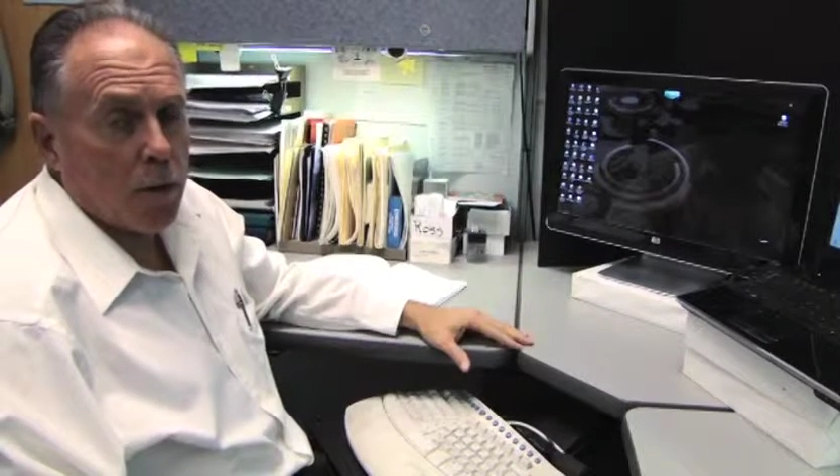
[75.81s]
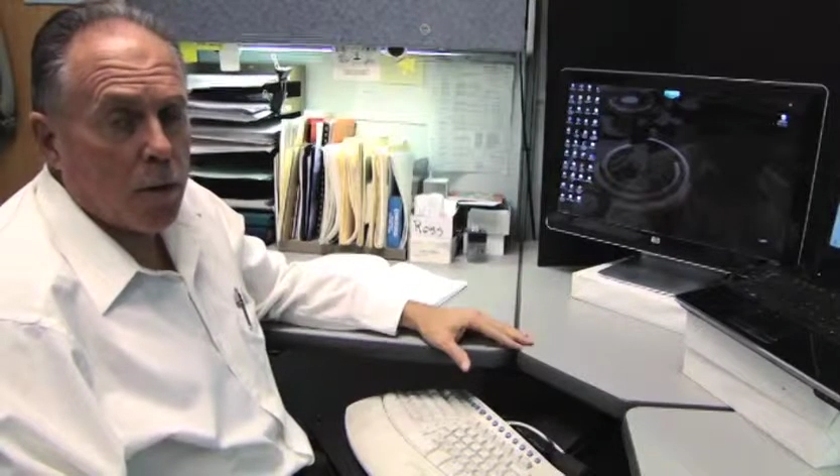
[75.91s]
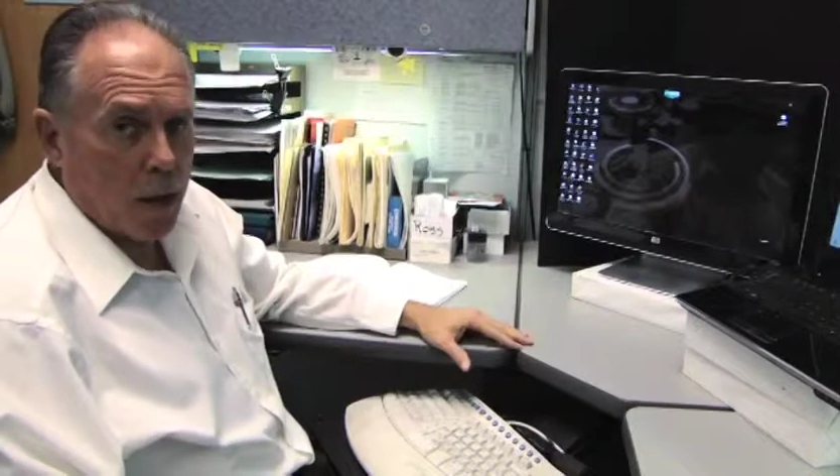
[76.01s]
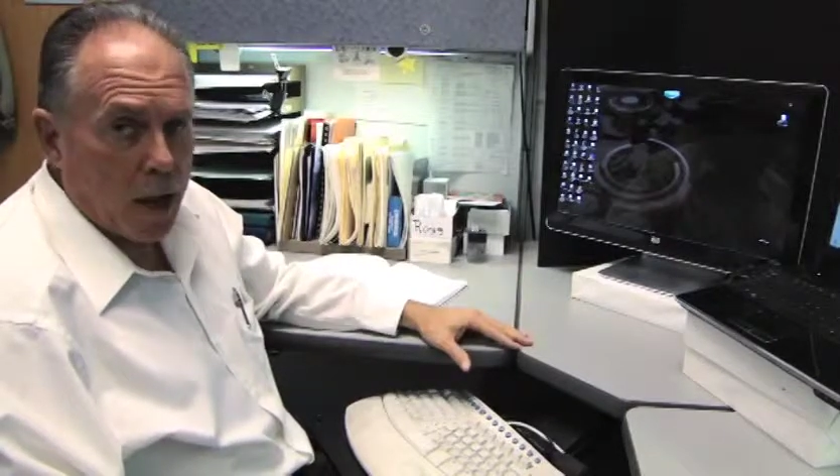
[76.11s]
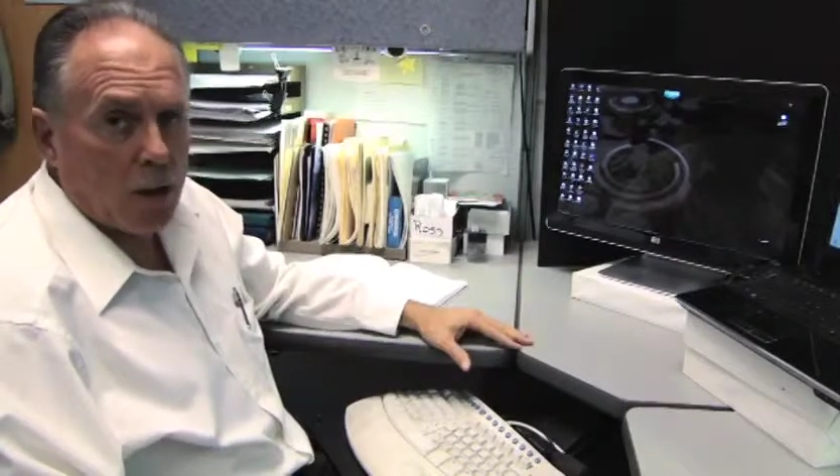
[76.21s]

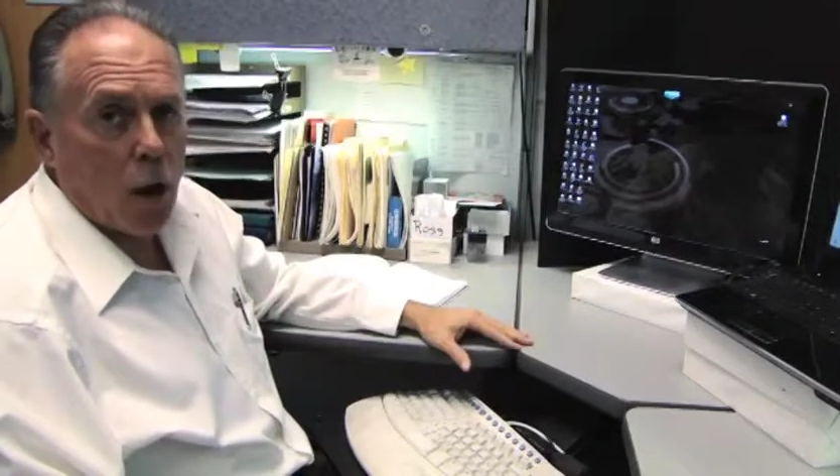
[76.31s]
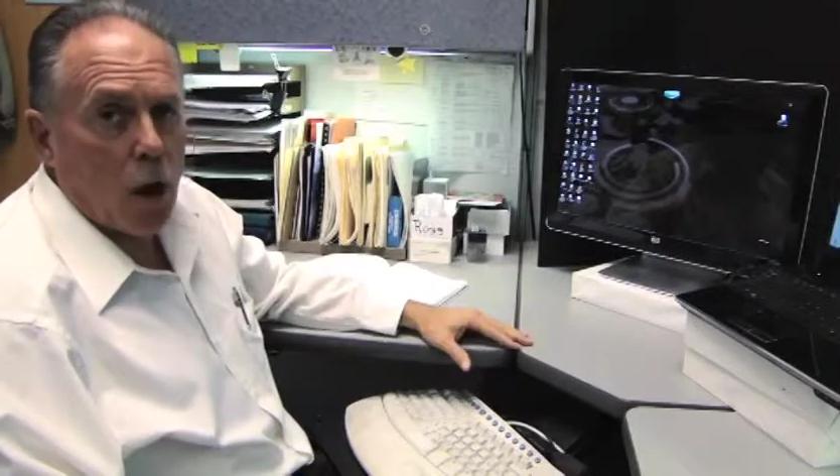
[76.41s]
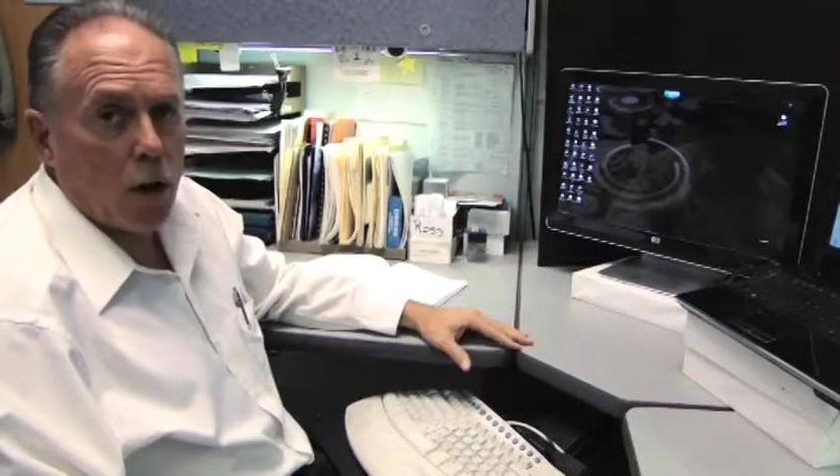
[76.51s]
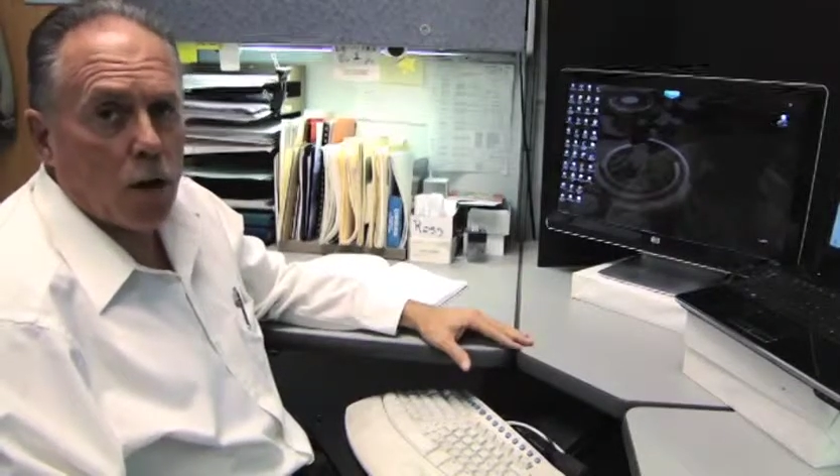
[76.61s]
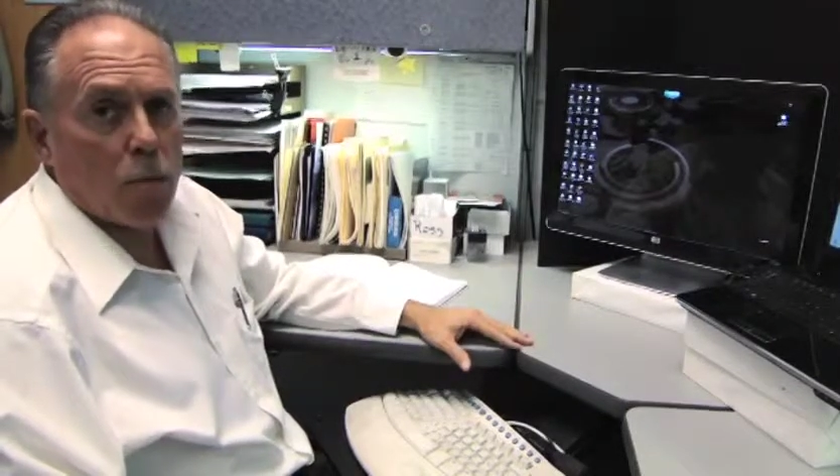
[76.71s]

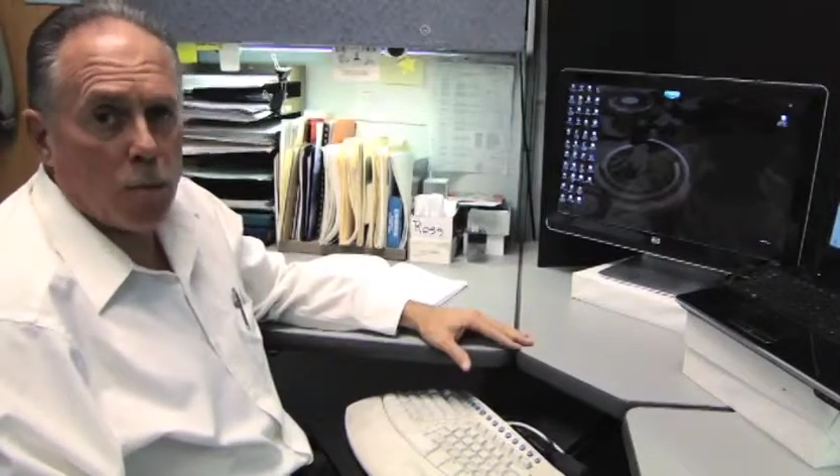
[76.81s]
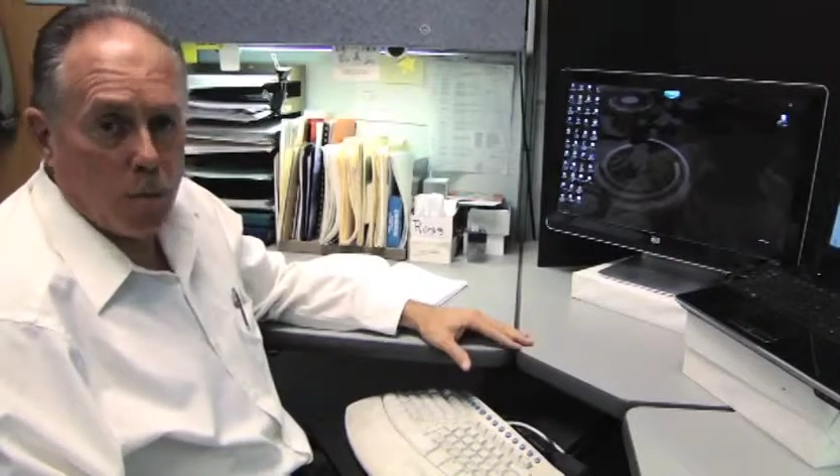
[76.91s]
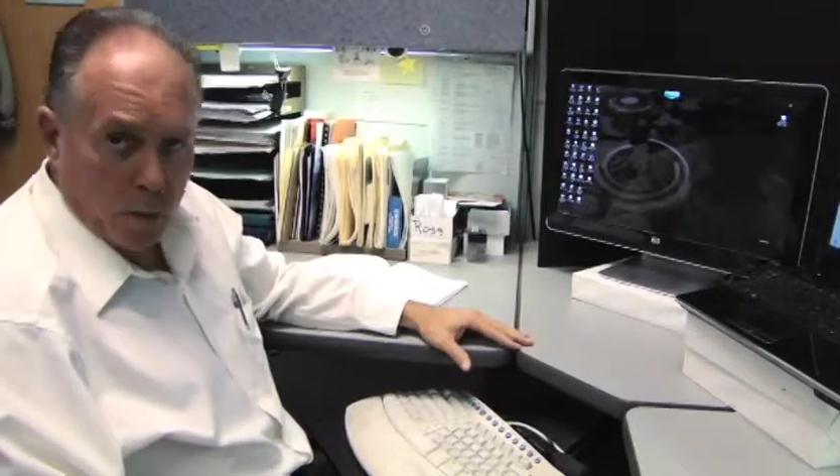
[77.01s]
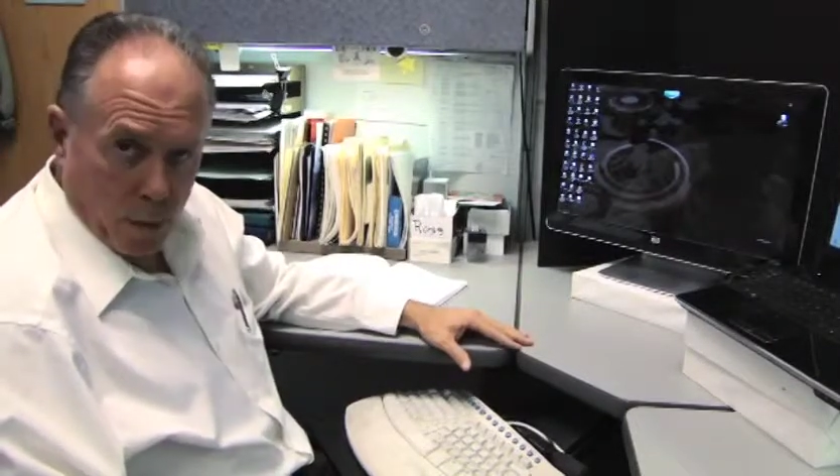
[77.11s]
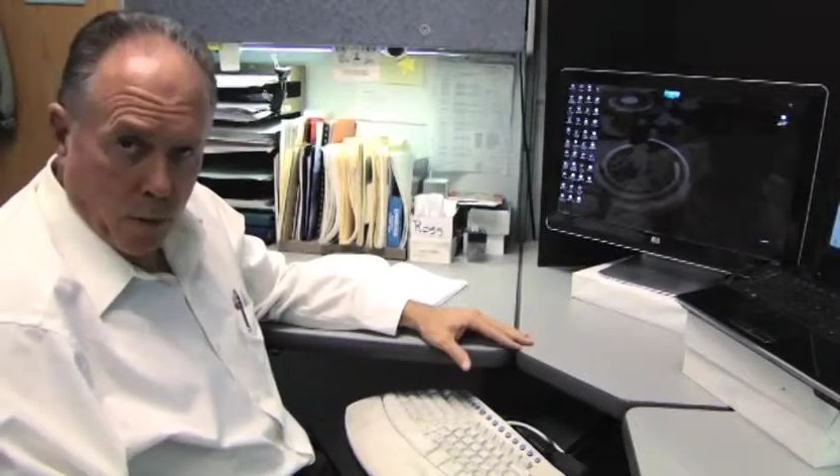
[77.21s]
MagLog
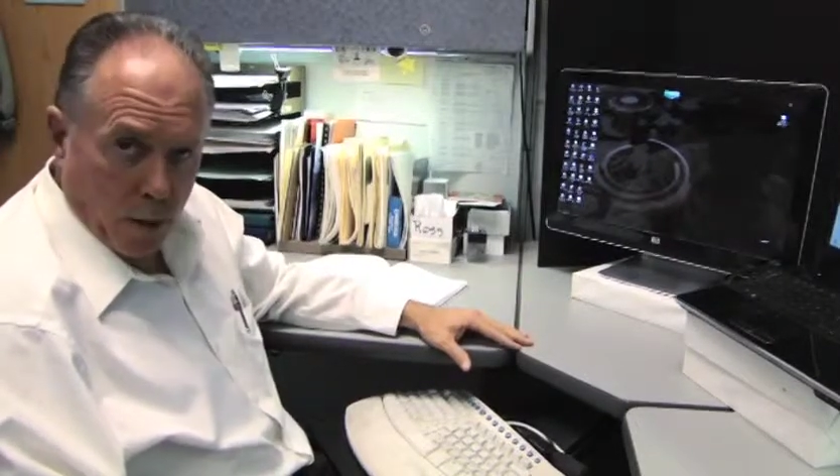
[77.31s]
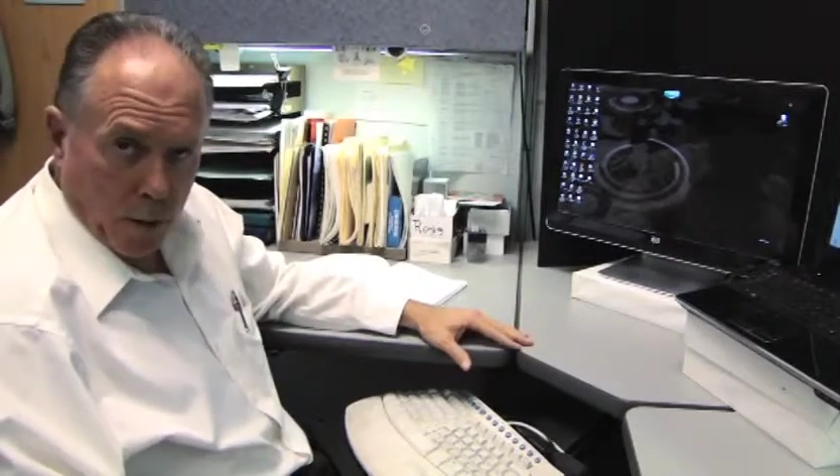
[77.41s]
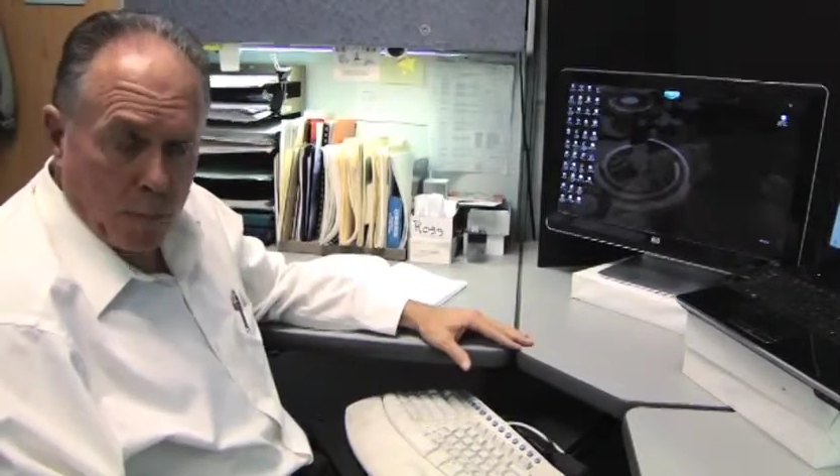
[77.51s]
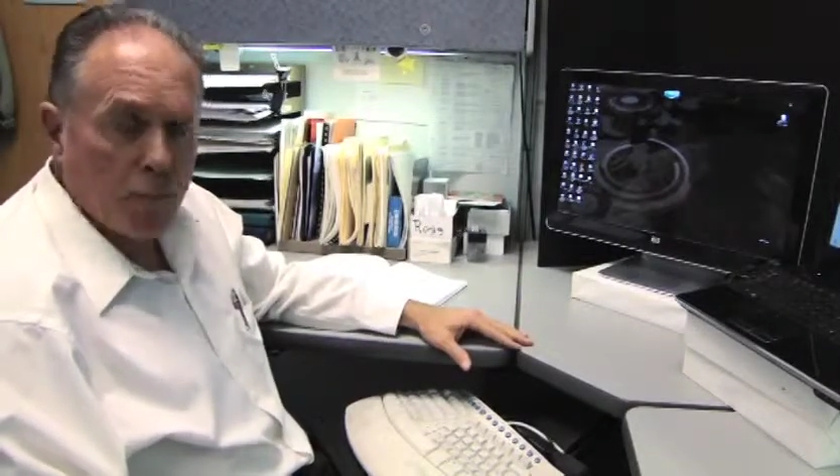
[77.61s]
program,